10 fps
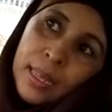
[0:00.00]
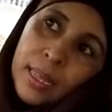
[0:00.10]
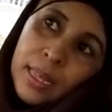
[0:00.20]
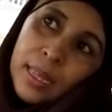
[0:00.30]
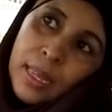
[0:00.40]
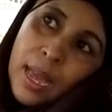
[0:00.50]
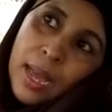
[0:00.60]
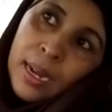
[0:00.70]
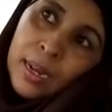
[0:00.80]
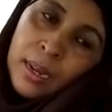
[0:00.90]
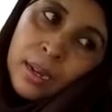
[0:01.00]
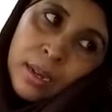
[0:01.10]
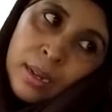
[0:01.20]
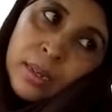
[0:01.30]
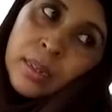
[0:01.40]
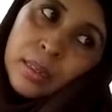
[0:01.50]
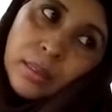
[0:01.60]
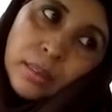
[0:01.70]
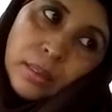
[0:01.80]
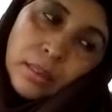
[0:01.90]

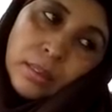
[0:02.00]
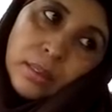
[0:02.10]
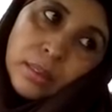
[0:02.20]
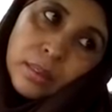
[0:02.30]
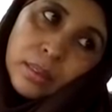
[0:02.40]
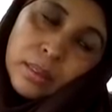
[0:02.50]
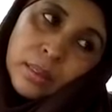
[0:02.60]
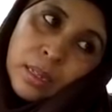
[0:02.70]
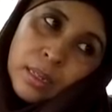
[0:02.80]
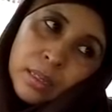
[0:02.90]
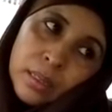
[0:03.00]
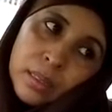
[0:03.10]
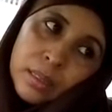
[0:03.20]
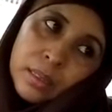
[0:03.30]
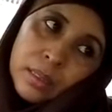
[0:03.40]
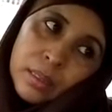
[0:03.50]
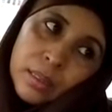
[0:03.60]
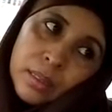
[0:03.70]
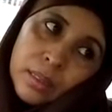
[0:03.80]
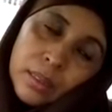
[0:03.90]
No words are spoken by the person on screen.